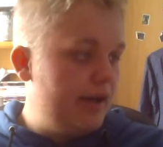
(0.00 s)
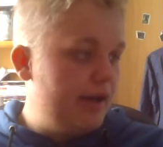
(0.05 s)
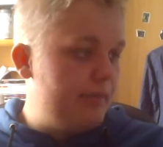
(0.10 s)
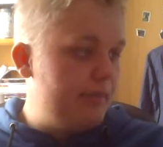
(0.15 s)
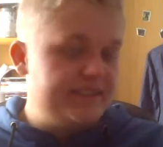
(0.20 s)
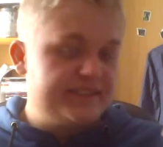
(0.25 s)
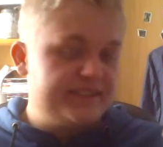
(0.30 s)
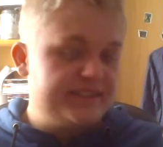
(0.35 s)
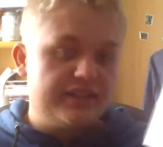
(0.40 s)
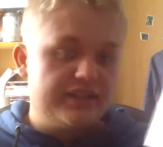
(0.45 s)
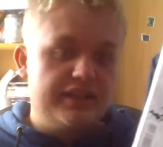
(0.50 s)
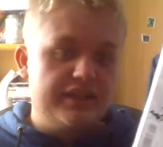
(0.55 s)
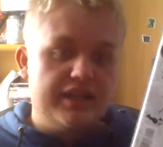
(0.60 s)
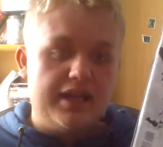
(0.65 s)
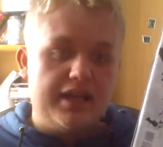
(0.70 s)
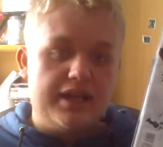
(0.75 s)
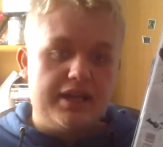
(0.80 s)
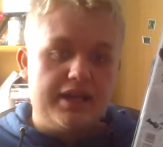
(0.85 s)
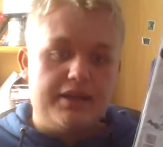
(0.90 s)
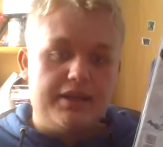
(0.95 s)
Basically,
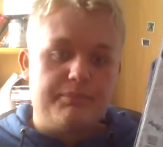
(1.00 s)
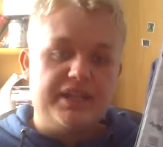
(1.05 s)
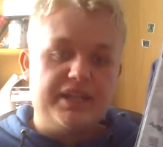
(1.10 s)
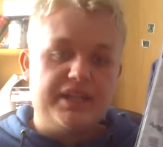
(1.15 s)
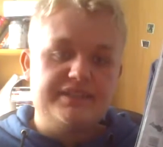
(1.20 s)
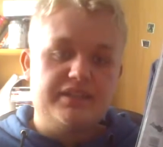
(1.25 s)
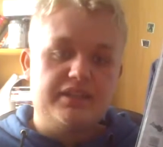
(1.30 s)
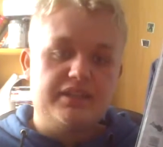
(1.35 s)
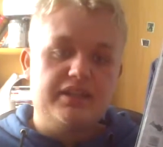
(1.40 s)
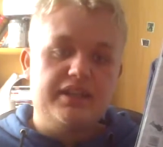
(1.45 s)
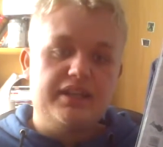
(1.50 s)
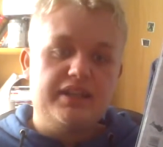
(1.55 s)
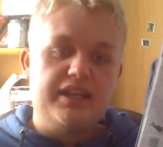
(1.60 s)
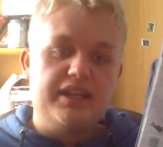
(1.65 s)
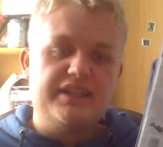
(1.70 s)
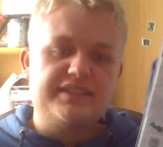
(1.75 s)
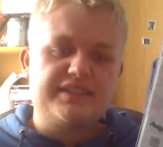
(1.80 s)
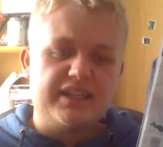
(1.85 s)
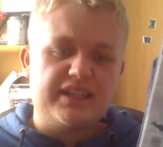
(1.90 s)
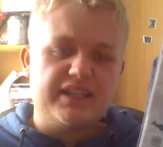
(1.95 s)

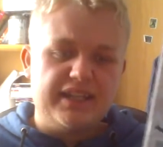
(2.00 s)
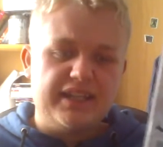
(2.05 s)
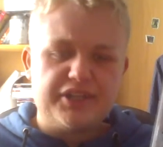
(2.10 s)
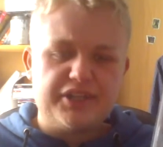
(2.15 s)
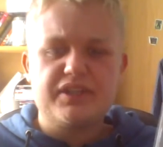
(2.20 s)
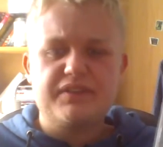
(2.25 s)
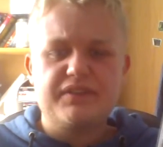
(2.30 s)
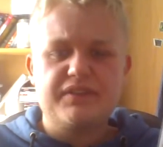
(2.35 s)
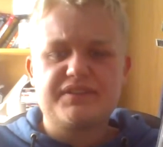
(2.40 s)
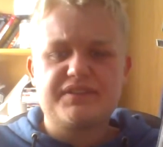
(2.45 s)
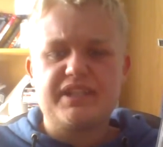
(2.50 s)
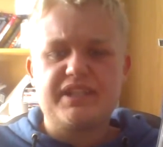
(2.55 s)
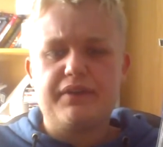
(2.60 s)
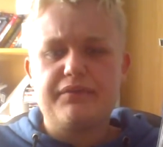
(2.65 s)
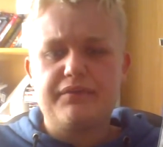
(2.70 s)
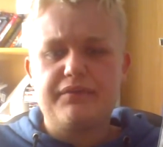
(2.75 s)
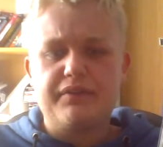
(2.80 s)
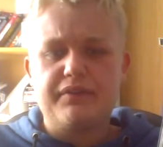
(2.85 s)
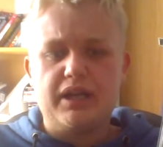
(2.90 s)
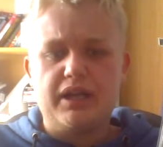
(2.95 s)
it is a collection of stuff.
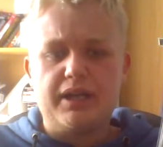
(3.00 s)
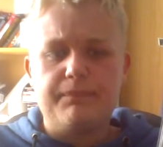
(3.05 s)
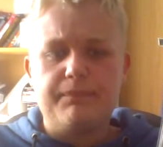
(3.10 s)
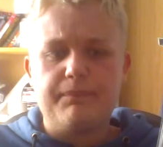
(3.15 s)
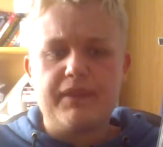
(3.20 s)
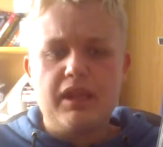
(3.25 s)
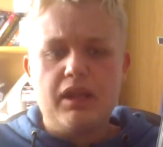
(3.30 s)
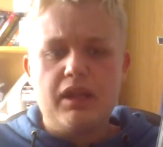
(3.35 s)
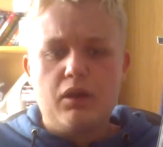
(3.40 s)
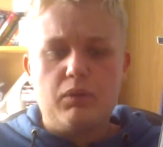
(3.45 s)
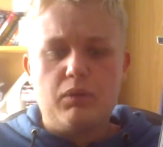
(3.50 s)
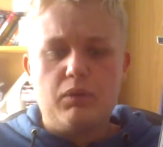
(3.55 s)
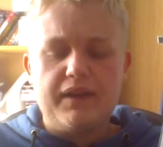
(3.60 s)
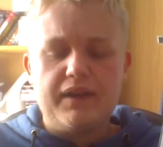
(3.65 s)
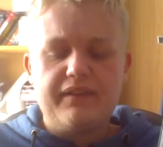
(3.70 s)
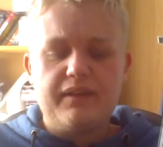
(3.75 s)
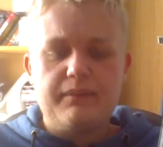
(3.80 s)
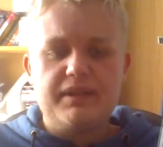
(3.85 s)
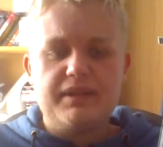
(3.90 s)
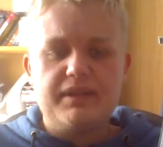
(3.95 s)
One of
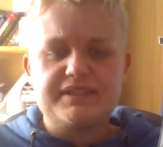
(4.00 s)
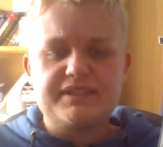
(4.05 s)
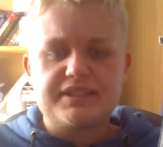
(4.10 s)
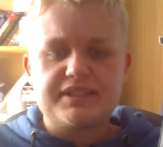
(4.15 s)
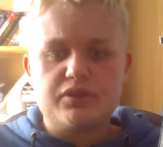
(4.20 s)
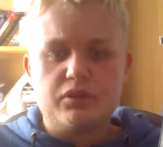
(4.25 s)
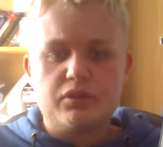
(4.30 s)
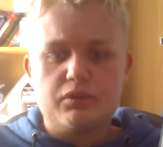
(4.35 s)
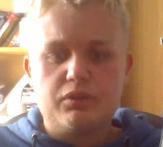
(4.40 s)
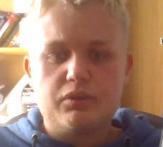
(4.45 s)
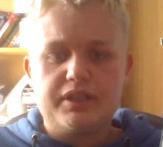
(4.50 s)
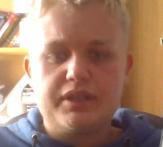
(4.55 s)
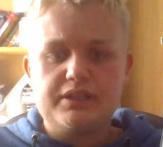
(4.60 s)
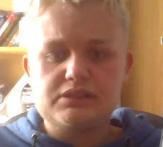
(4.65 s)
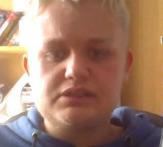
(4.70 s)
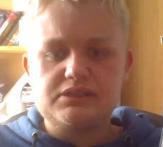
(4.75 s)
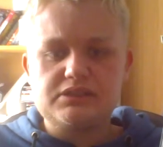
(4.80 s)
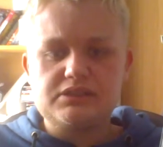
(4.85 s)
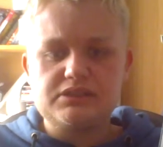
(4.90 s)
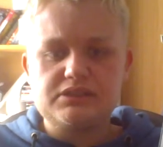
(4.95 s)
them is a story
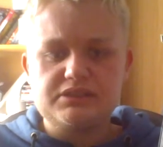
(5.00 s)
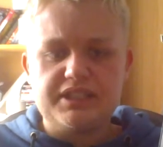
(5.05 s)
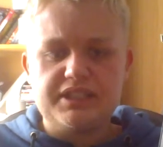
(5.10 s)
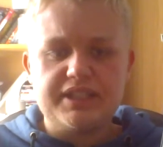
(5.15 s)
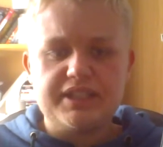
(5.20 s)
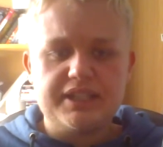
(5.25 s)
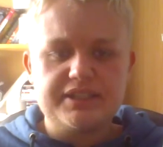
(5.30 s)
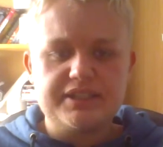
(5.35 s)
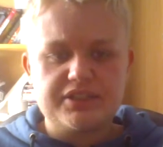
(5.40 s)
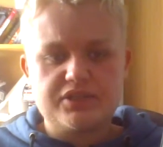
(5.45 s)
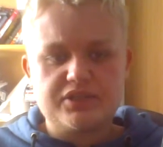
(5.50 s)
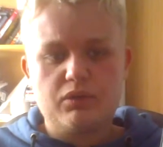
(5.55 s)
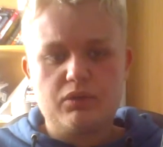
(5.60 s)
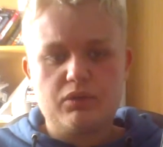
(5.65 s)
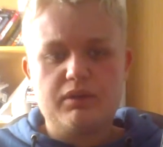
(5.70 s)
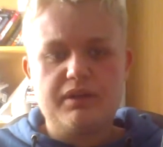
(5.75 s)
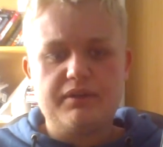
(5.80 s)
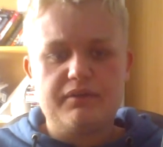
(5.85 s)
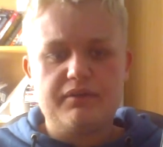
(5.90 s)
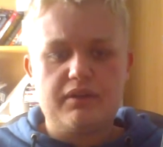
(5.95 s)
is a
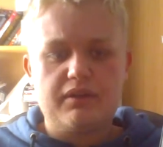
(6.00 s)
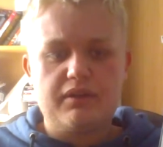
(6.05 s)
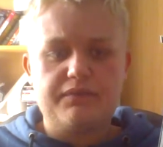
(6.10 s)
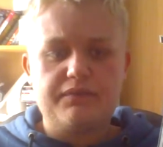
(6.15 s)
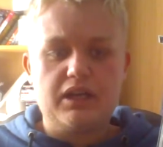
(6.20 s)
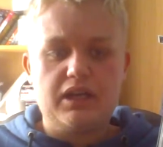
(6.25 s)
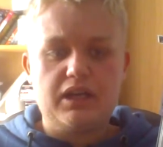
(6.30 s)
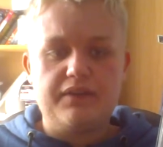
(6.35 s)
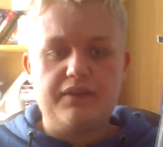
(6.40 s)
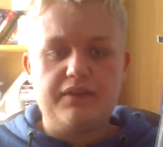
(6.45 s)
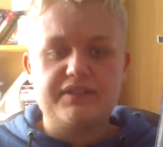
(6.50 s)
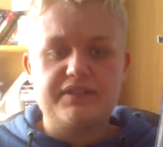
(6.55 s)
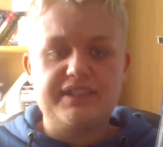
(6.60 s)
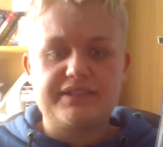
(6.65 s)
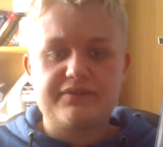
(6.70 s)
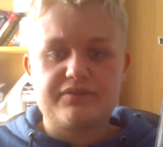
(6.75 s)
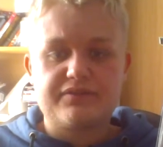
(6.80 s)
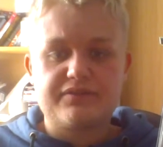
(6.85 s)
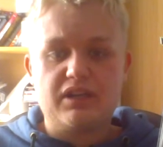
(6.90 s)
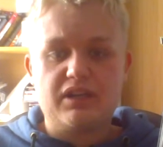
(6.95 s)
story of
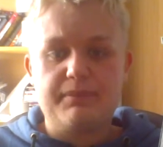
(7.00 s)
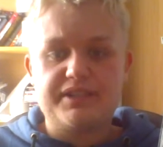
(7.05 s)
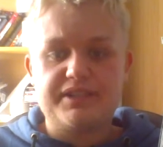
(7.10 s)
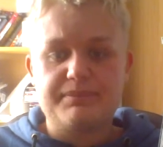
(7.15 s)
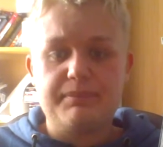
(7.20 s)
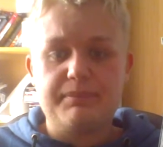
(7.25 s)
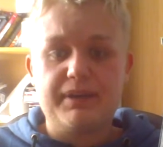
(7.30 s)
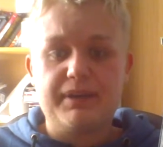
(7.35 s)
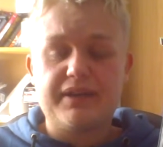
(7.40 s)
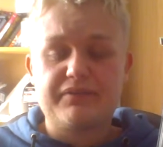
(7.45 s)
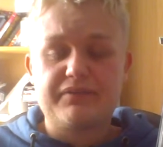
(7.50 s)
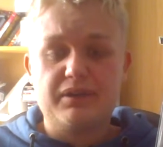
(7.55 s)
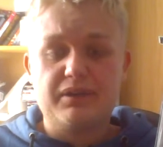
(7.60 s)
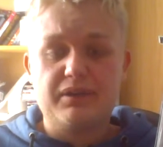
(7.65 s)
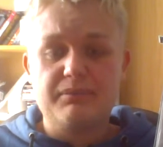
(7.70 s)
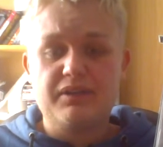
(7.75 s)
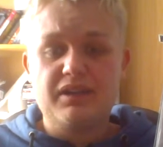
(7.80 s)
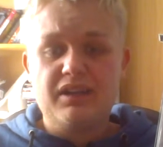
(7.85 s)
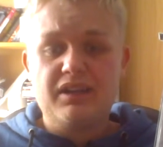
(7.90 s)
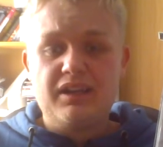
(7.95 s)
Detective Comics back
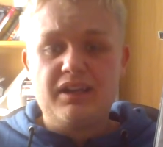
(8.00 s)
from